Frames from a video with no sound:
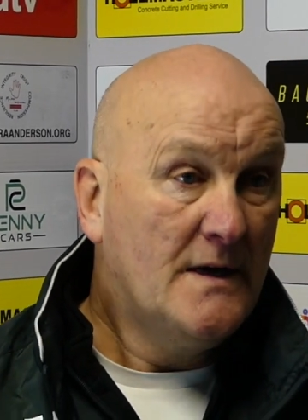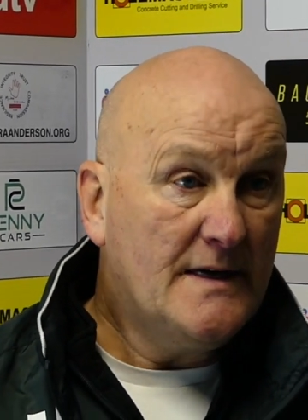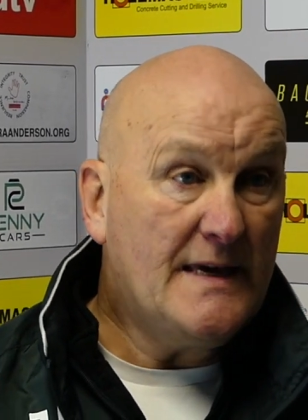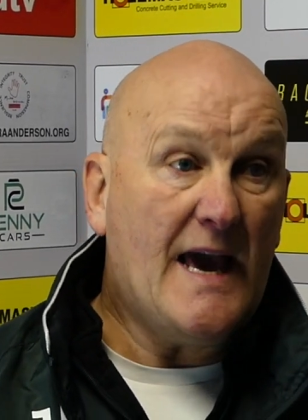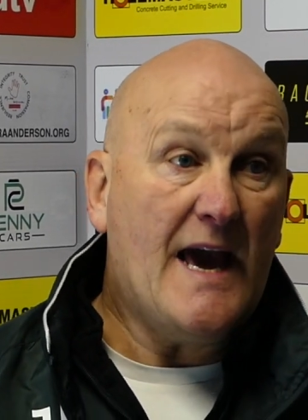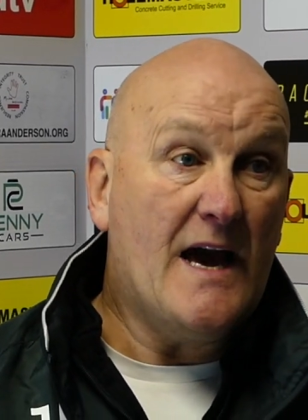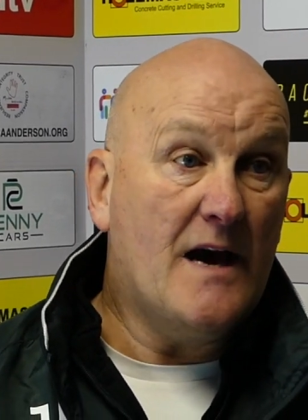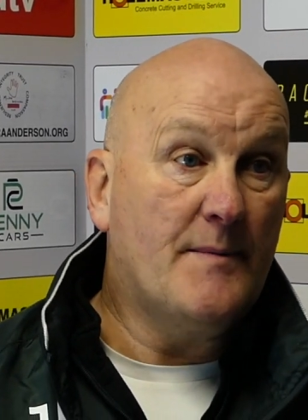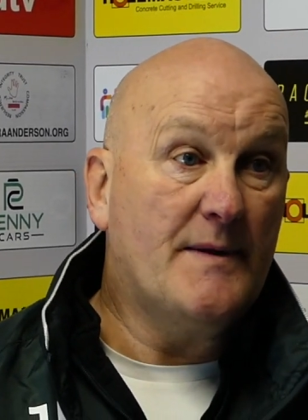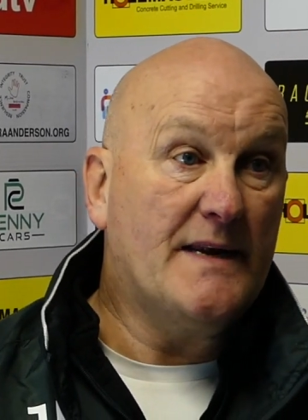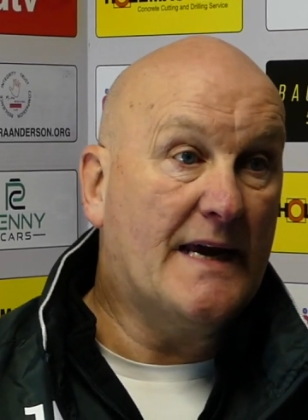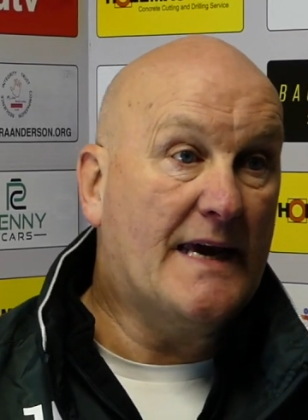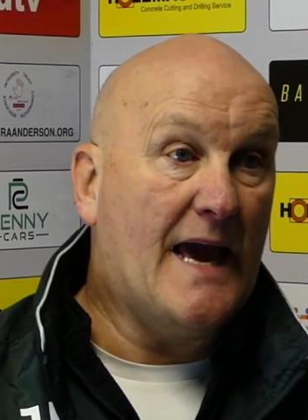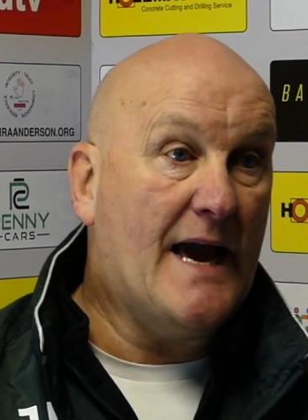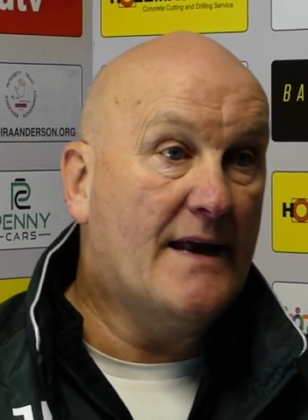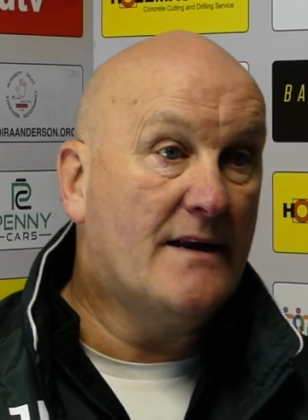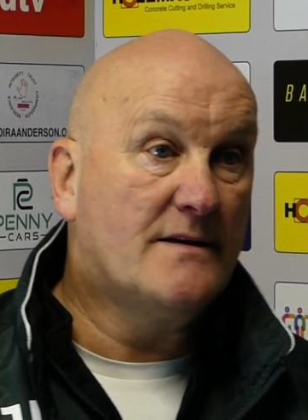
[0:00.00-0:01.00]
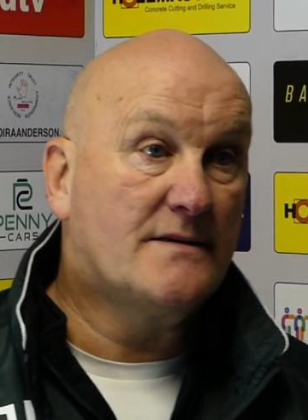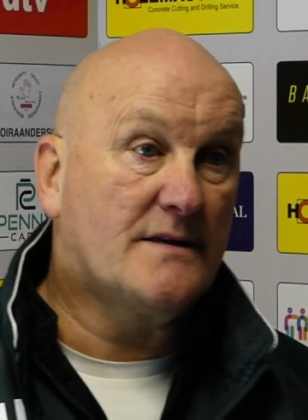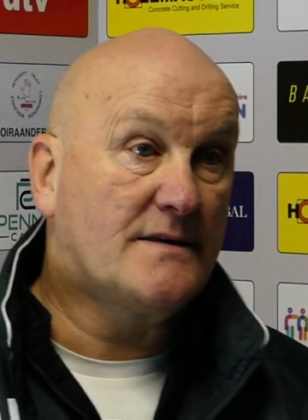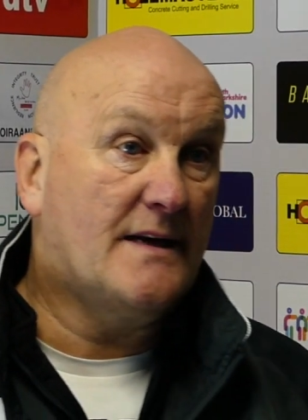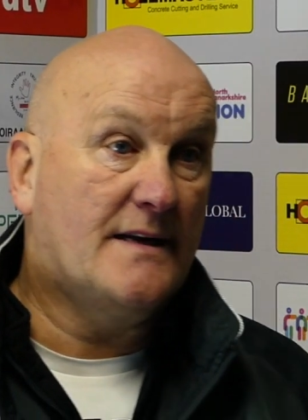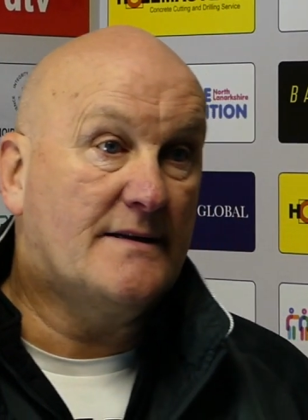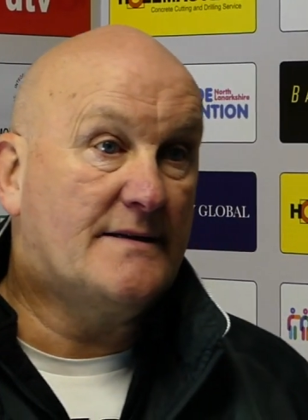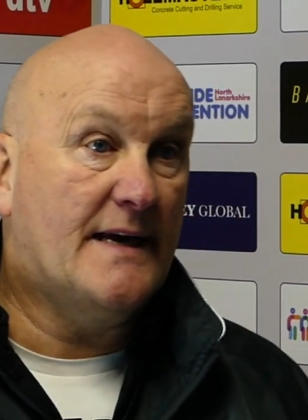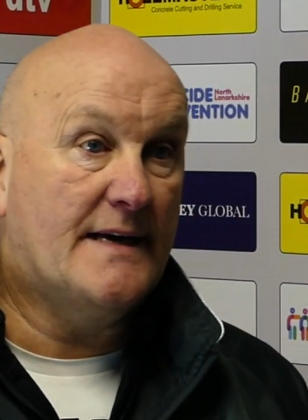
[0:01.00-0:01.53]
Yeah, I mean, again, as I
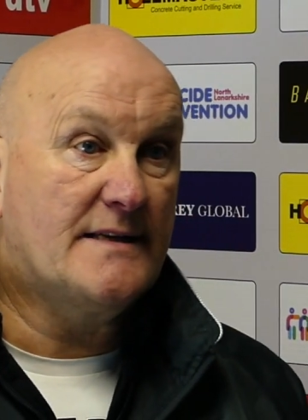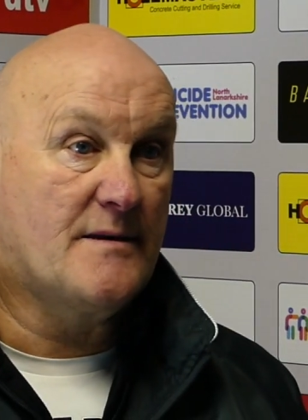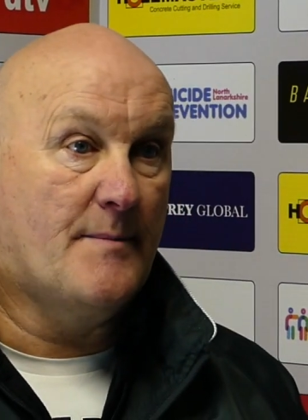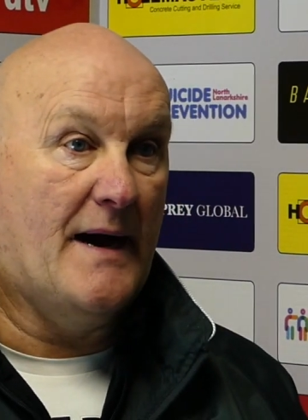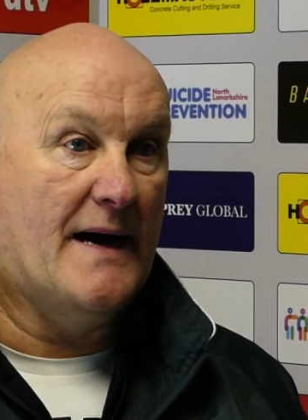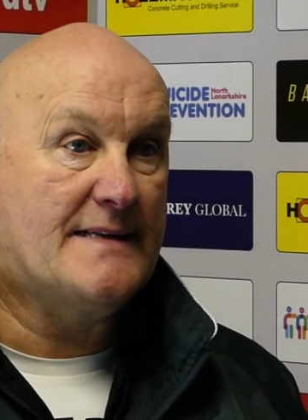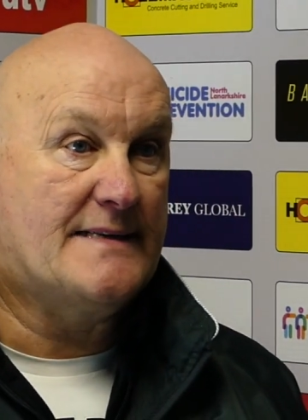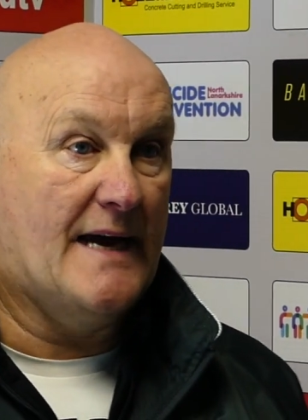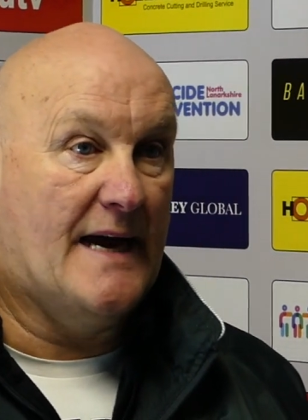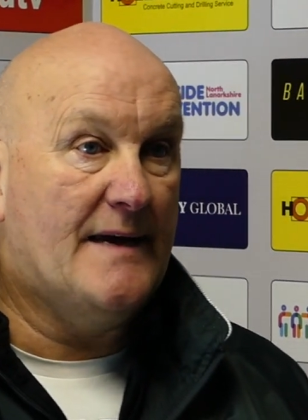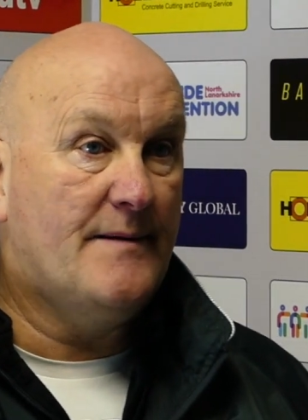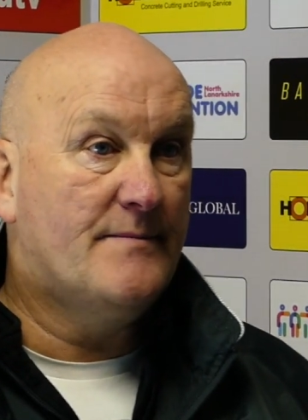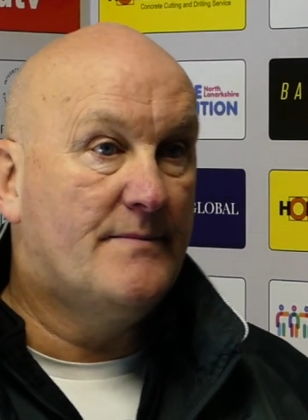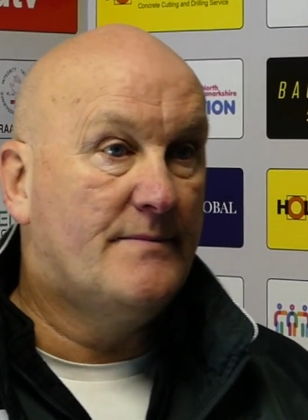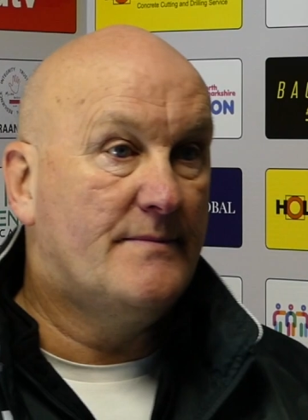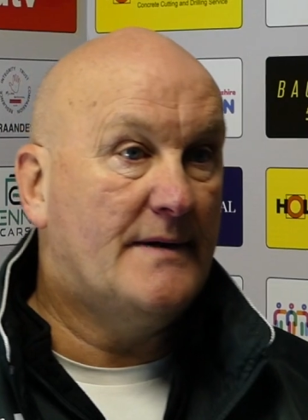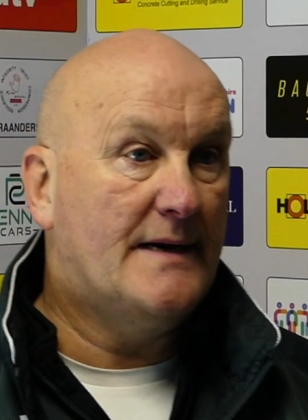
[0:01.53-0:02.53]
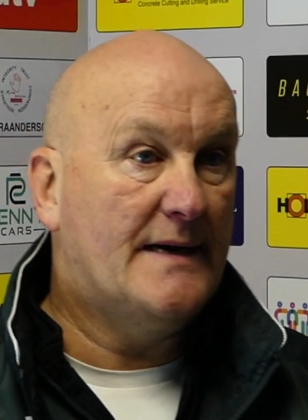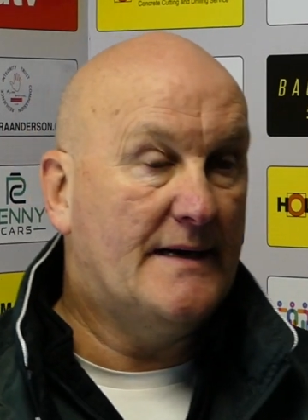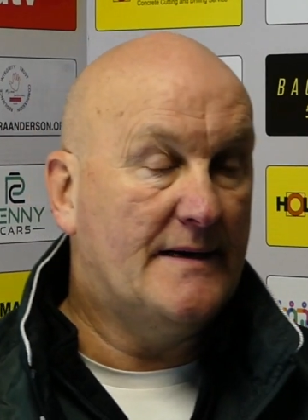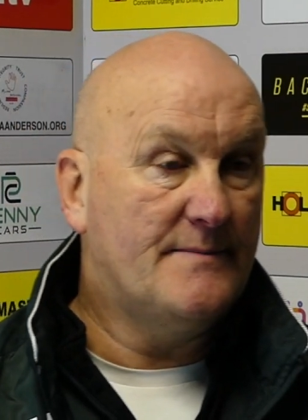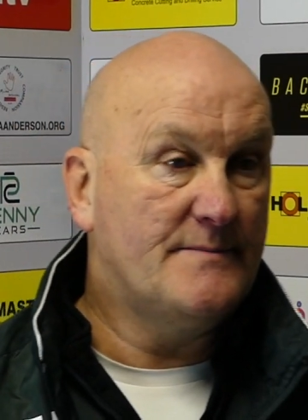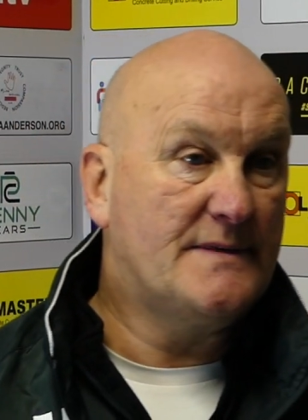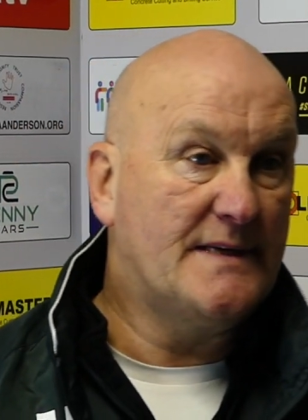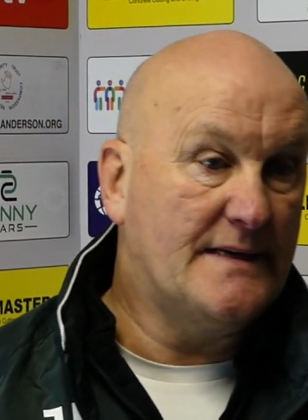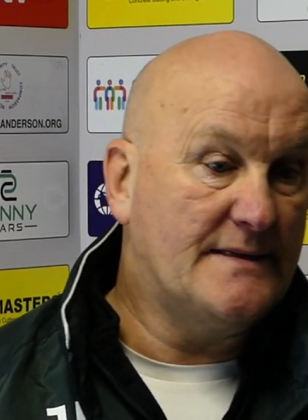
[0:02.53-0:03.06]
say, it takes a bit of
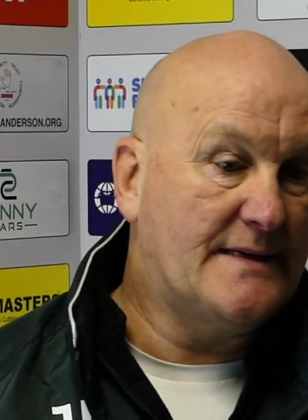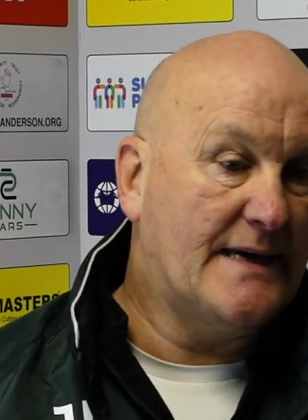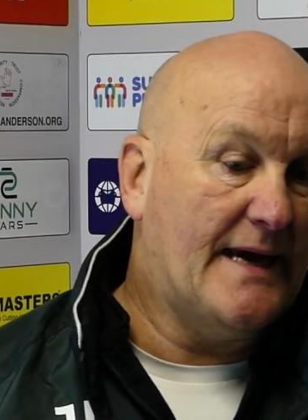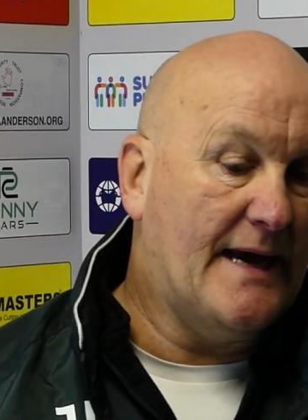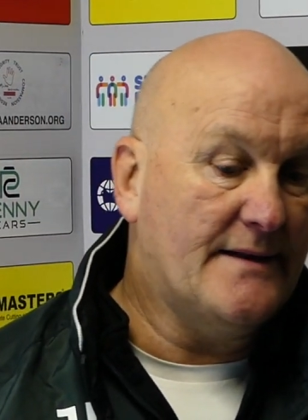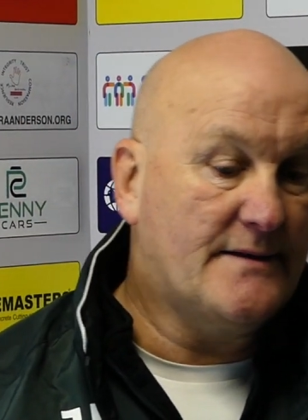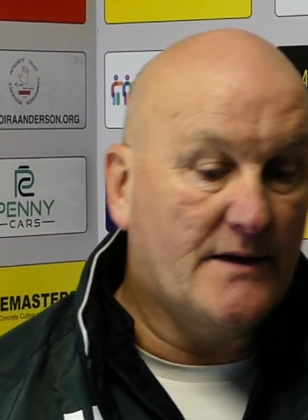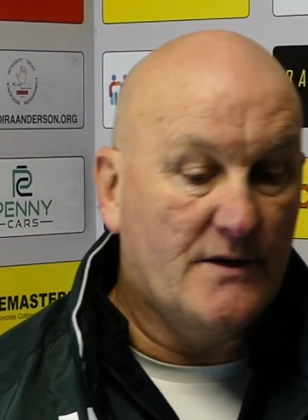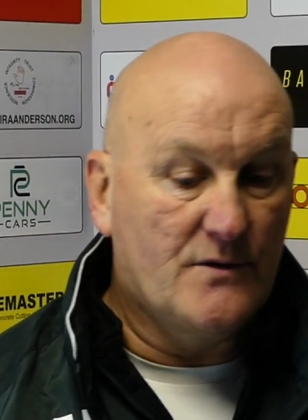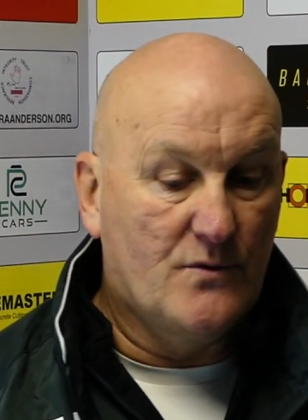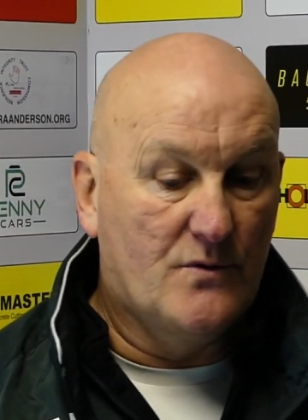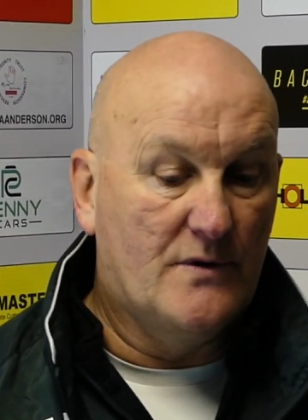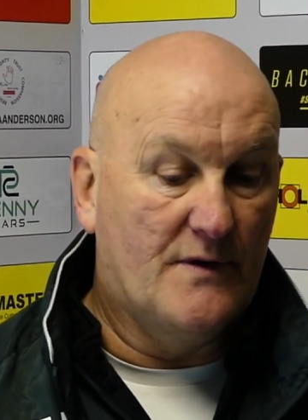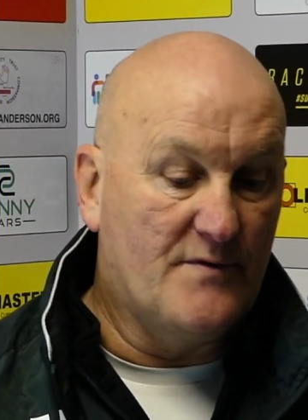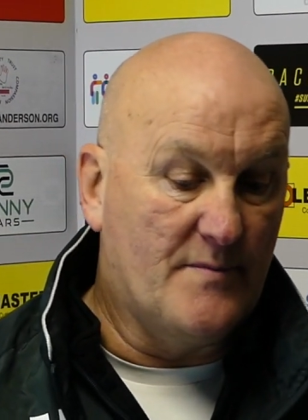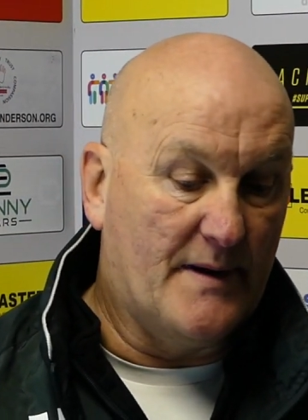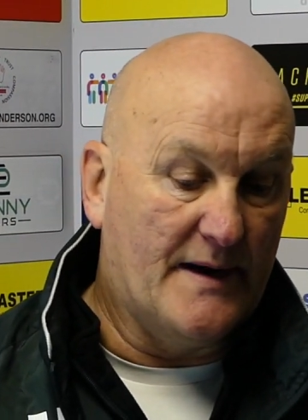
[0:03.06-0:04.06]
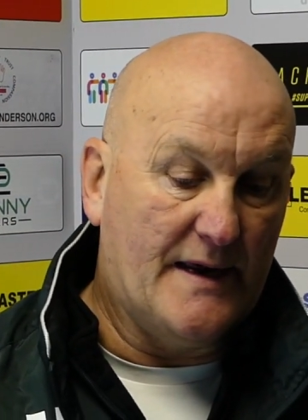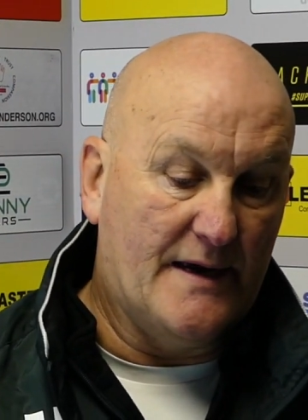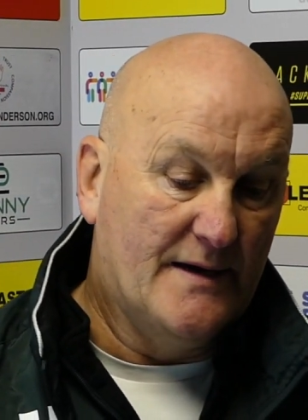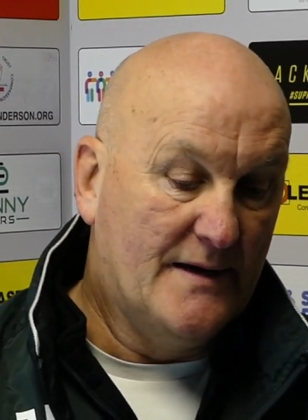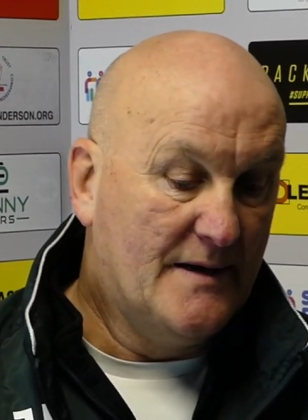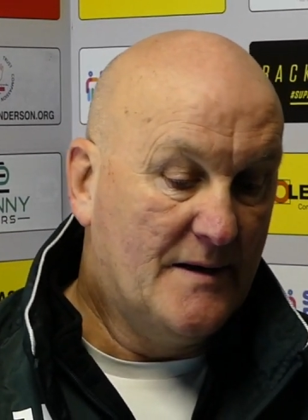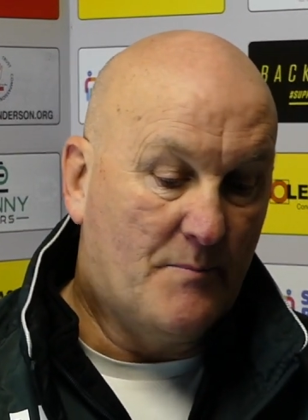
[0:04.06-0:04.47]
time to get to know everybody.